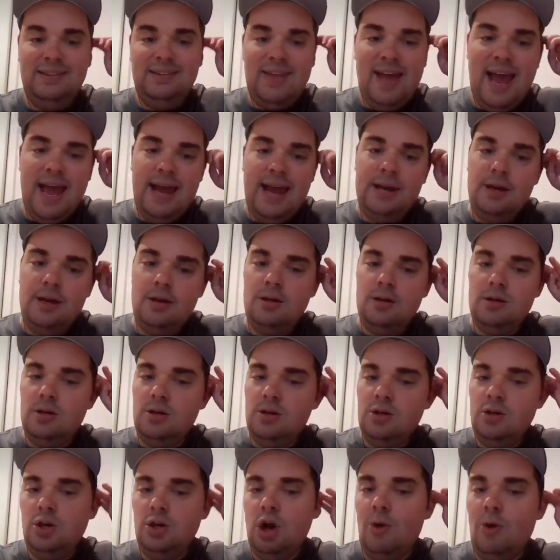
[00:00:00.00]
Then
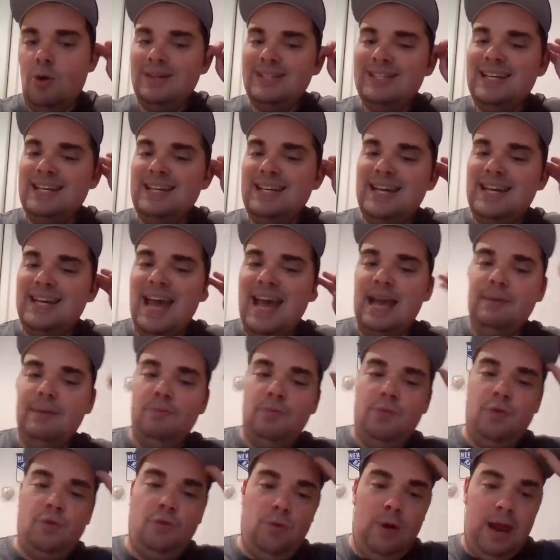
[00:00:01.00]
go into
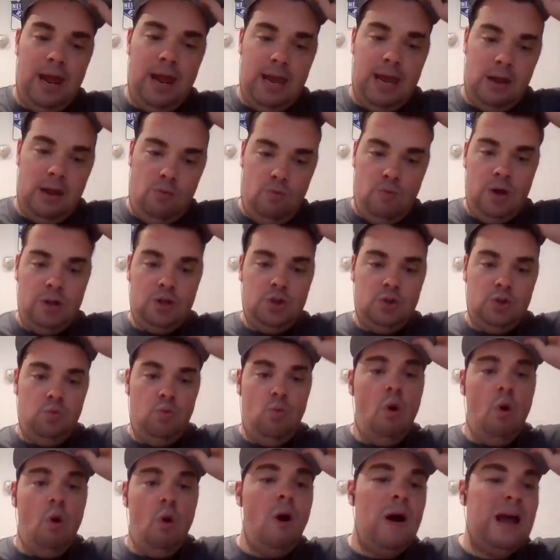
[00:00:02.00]
game three, which
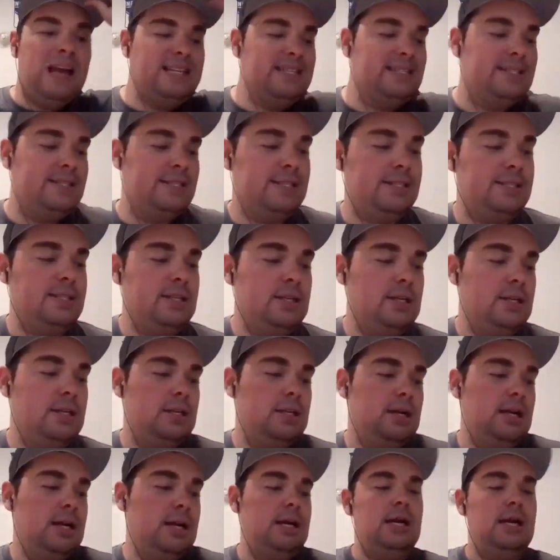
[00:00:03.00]
was,
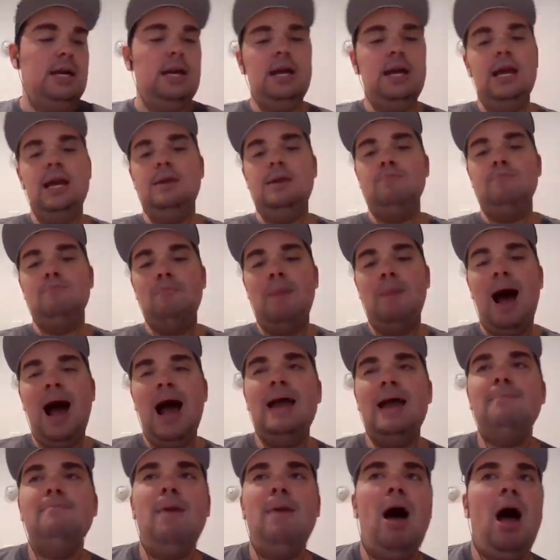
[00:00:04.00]
in
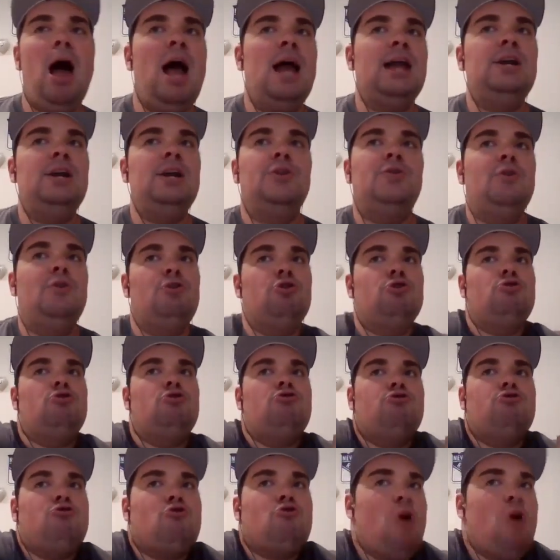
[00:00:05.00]
my mind, the
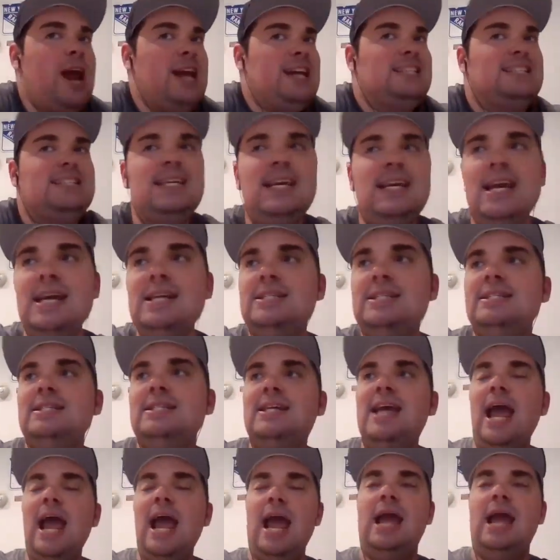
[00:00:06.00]

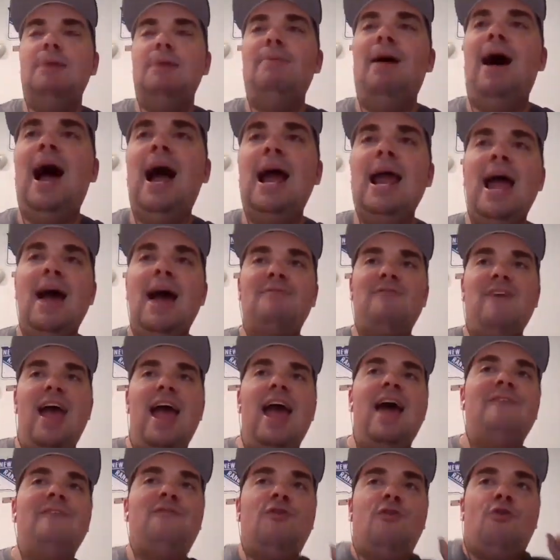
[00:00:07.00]
craziest game I have
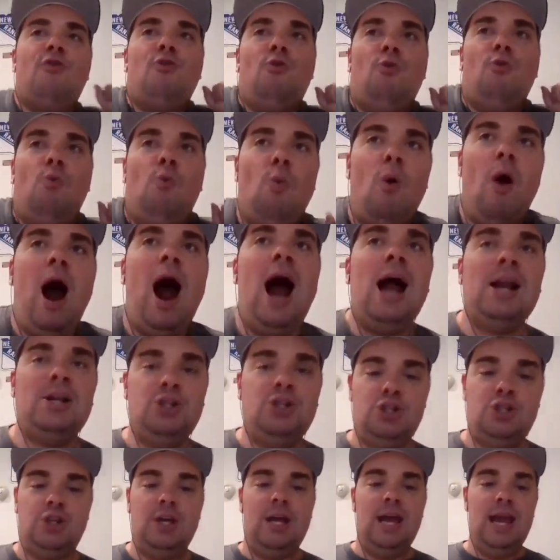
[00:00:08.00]
ever
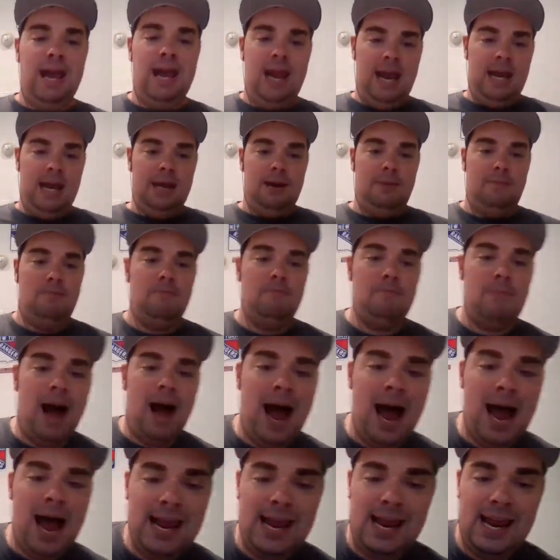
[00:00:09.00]
watched in
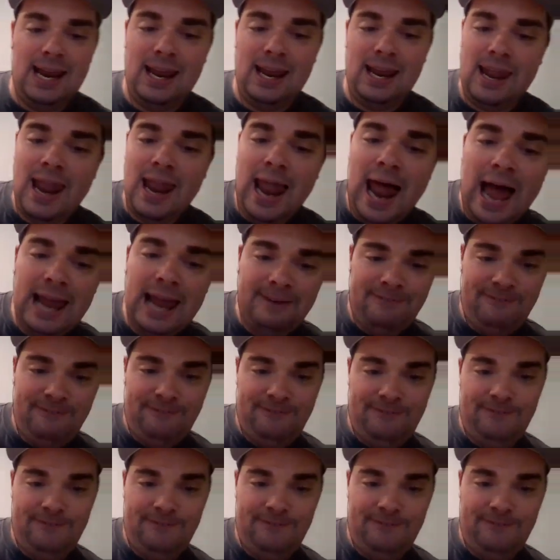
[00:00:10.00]
my life.